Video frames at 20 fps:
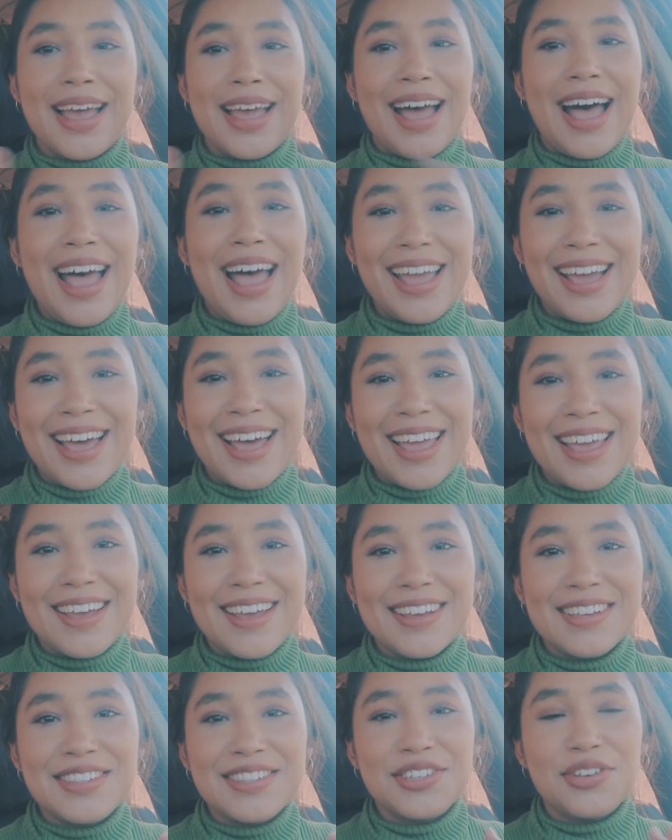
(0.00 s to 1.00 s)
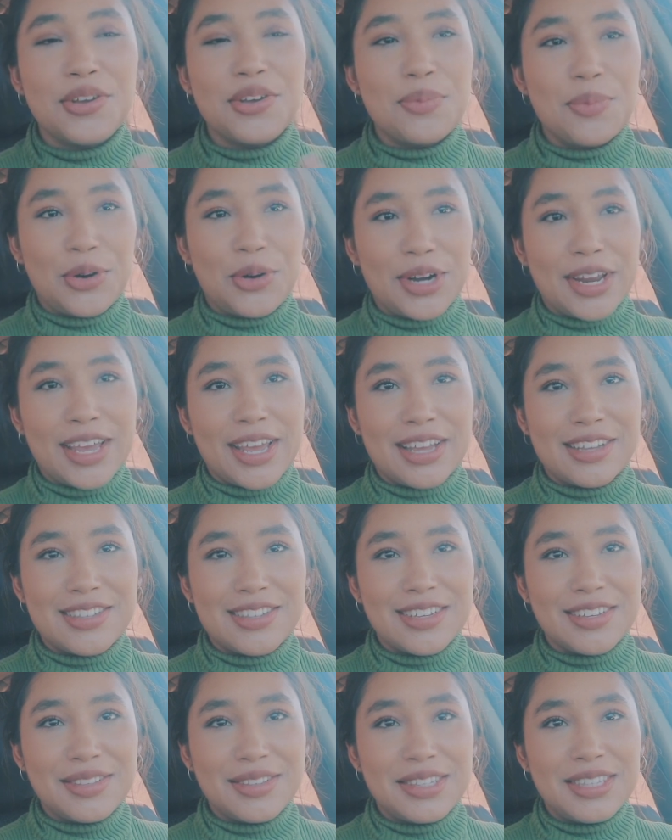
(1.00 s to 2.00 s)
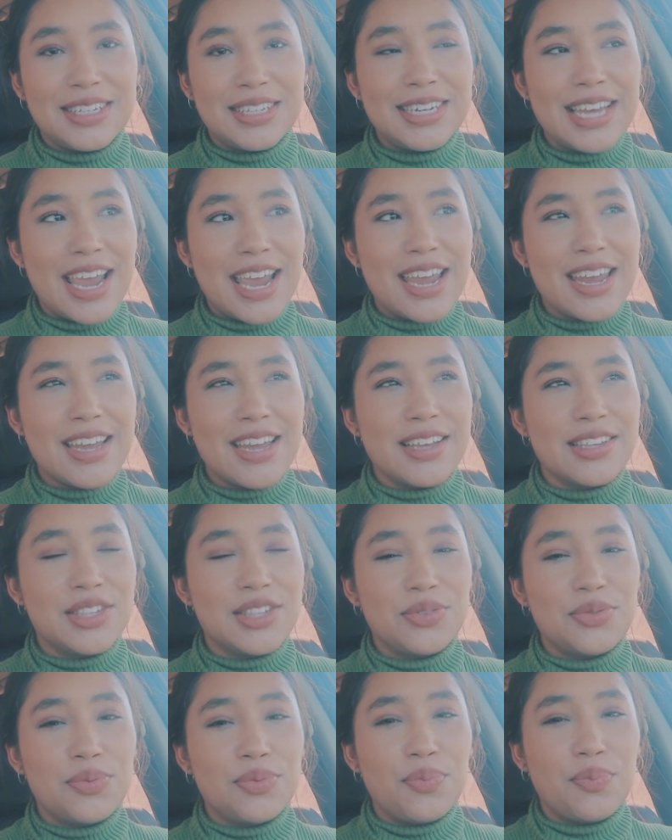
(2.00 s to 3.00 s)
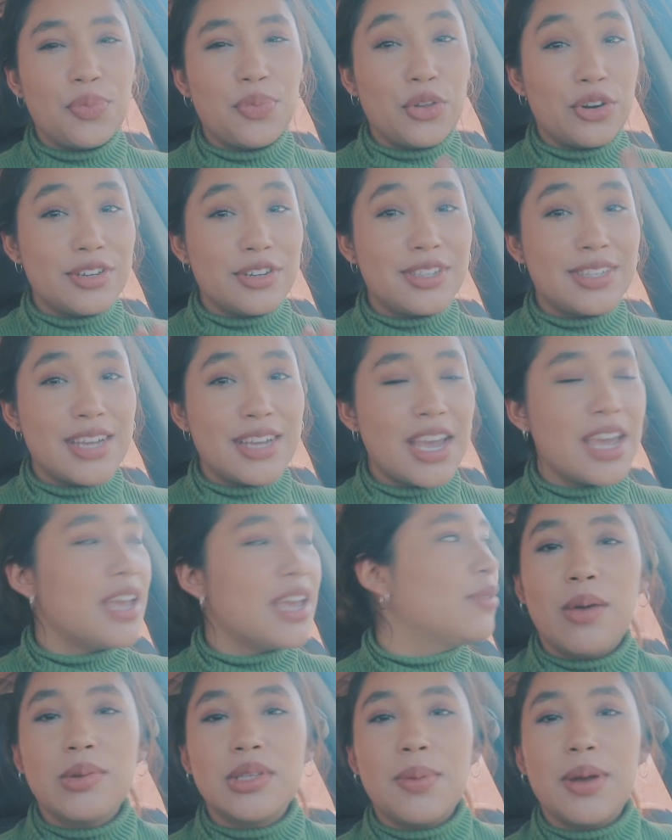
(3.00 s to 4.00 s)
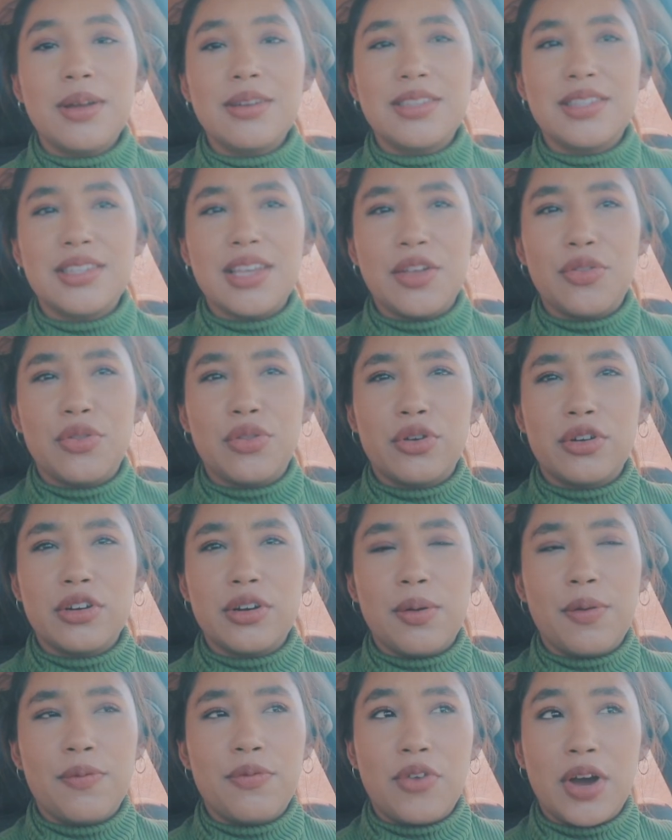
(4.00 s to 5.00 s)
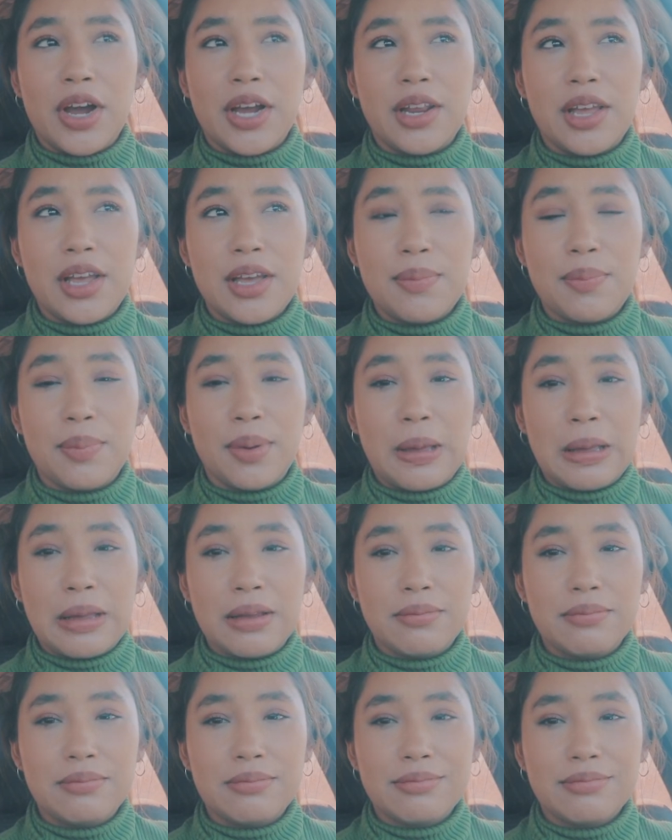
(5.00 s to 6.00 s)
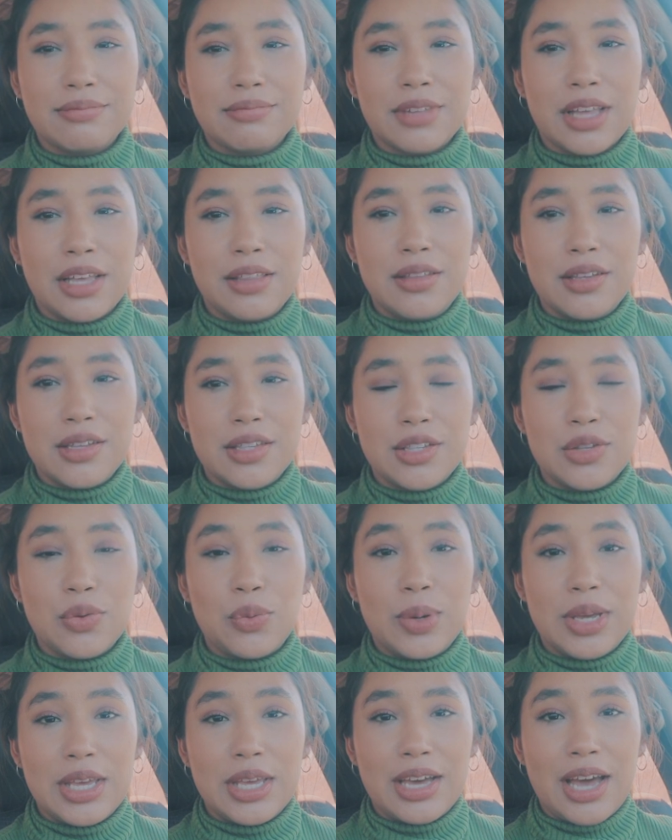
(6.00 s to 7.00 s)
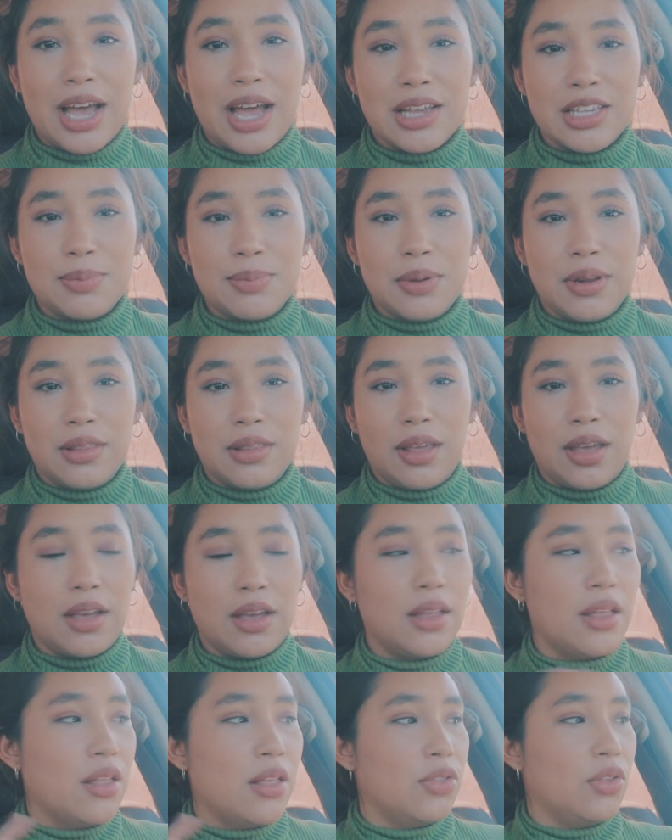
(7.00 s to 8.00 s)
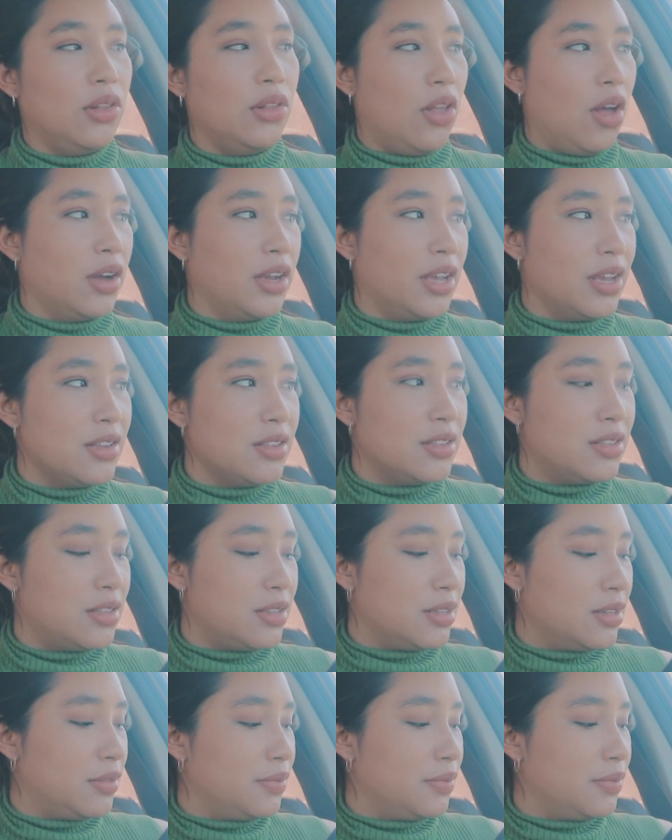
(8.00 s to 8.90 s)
Hi guys, good morning. Today is Thursday. I was about to say Friday, but this week has been like the longest.